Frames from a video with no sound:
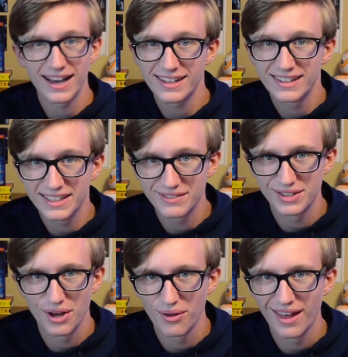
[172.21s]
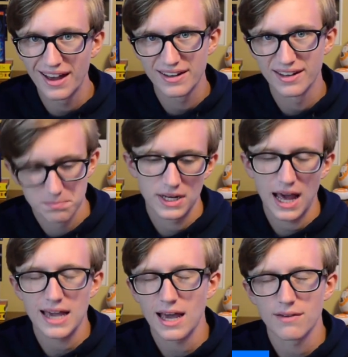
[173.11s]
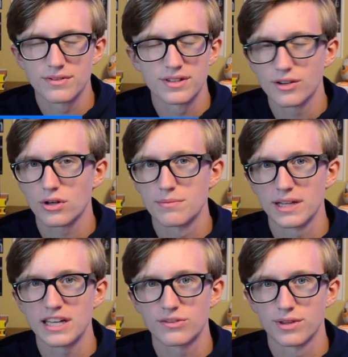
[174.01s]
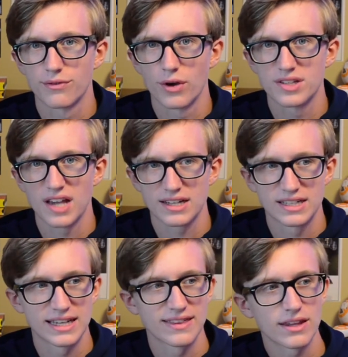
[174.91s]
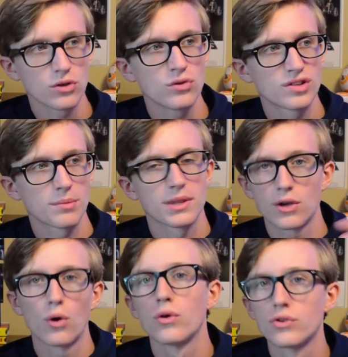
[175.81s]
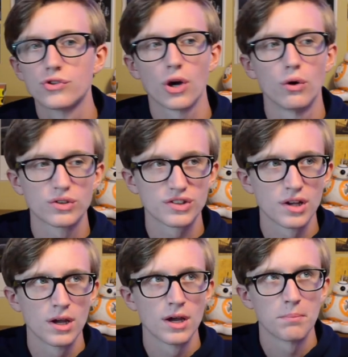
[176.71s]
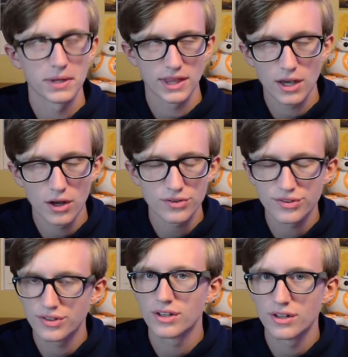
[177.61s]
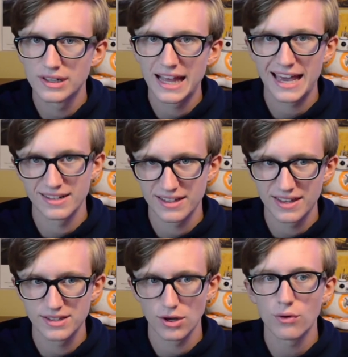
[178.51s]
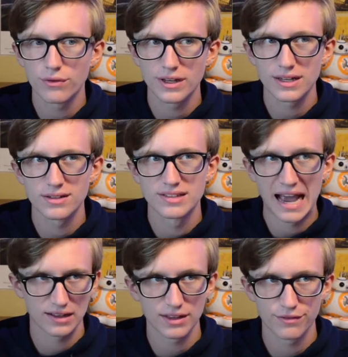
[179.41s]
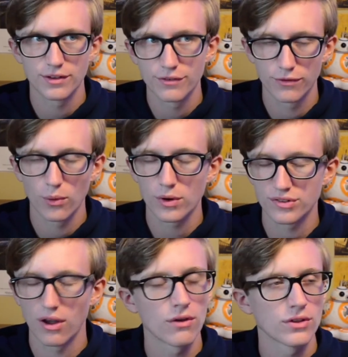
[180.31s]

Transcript: didn't even know that. But I have zero complaints with the voice acting, and they use some of the old jokes, but they all still land and they don't exactly feel forced. All the